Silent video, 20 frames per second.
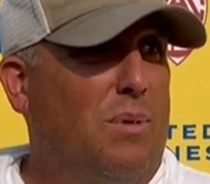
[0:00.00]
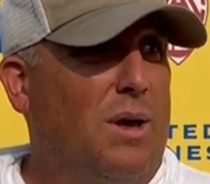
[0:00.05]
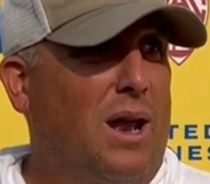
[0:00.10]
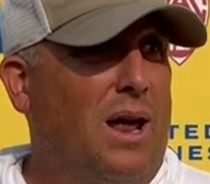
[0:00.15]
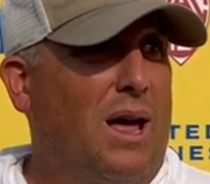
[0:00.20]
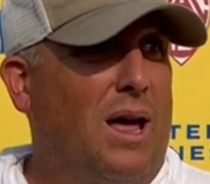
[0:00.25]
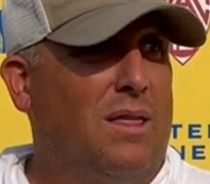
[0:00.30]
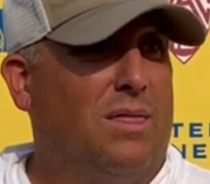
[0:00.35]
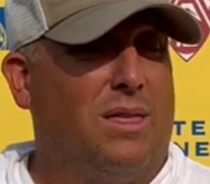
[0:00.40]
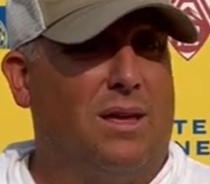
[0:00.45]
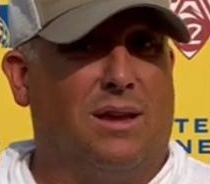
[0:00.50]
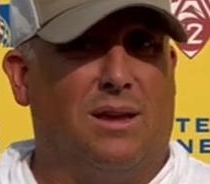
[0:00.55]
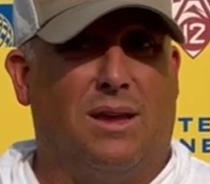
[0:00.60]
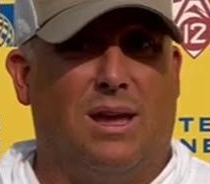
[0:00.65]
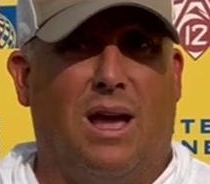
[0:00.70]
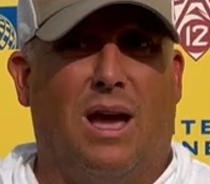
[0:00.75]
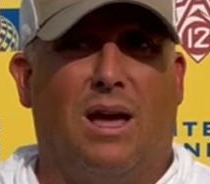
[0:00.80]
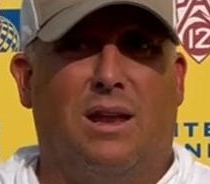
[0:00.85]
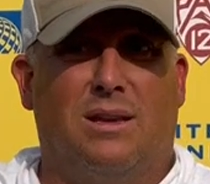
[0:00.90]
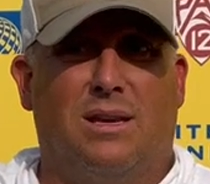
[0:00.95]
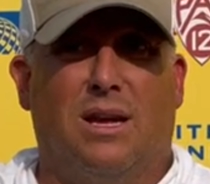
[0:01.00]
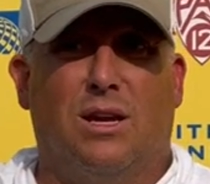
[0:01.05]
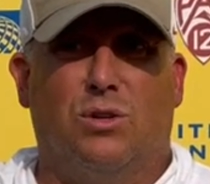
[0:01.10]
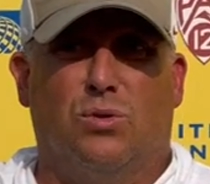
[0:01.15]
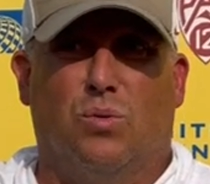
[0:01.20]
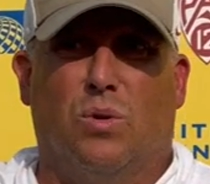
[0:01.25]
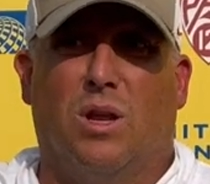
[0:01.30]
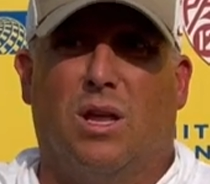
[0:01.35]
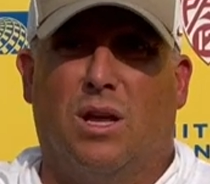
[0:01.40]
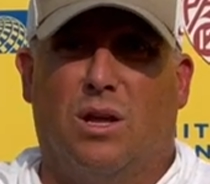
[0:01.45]
but I think
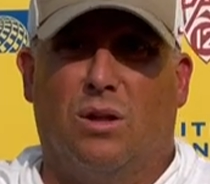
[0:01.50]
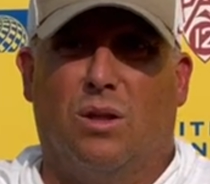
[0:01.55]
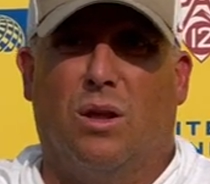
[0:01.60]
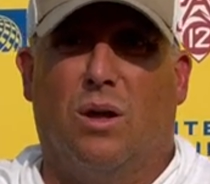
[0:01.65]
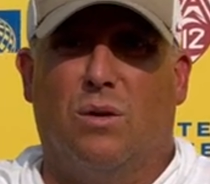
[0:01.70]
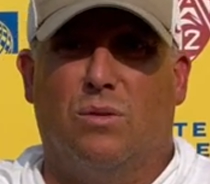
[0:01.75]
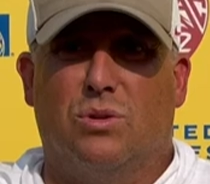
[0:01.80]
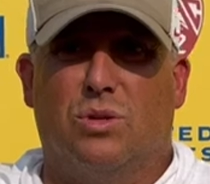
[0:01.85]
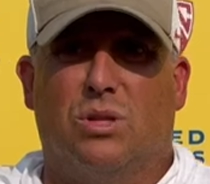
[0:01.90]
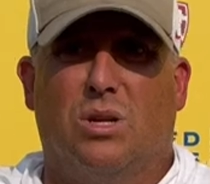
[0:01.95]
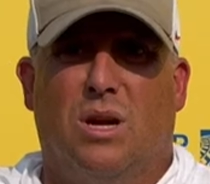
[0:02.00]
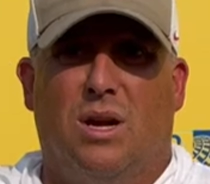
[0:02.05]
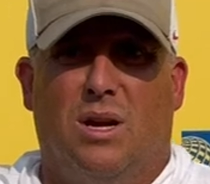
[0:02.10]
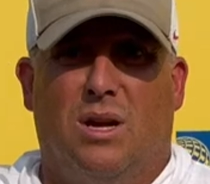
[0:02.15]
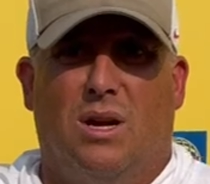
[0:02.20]
Keontae's really close.